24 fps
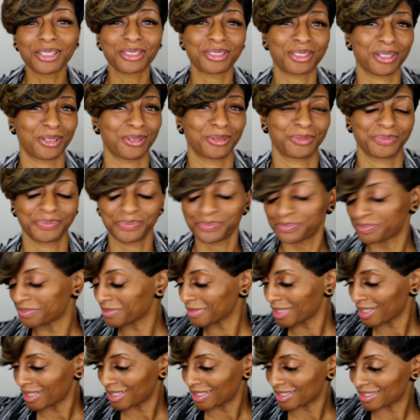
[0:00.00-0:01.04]
So
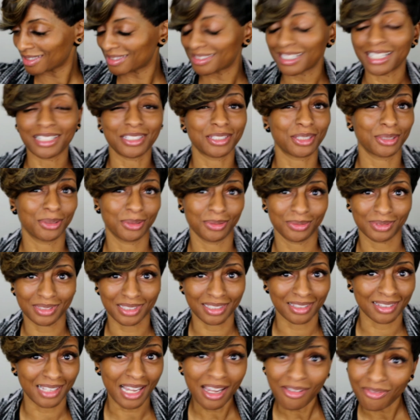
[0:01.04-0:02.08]
stay tuned
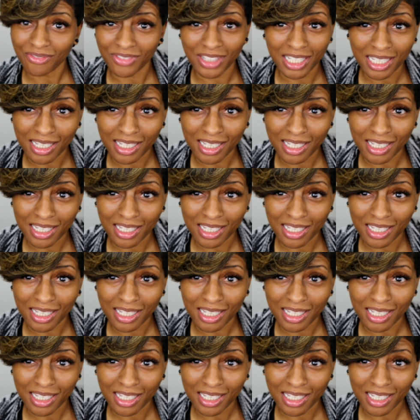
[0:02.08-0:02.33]
to that